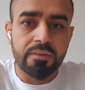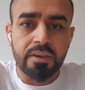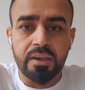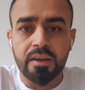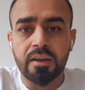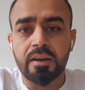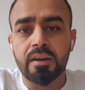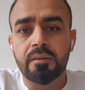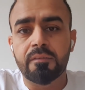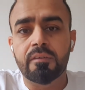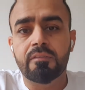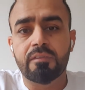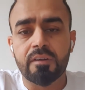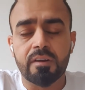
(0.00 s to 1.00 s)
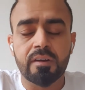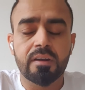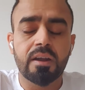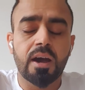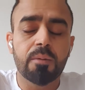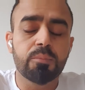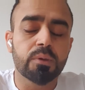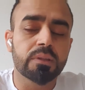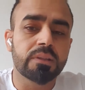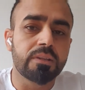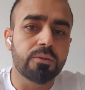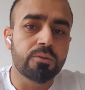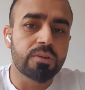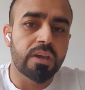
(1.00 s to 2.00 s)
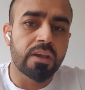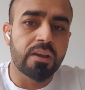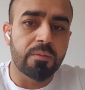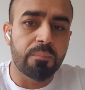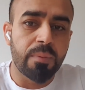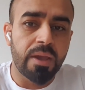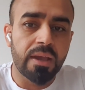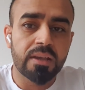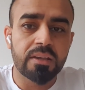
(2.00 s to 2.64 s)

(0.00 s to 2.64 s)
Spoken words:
care for her, obviously you take her back.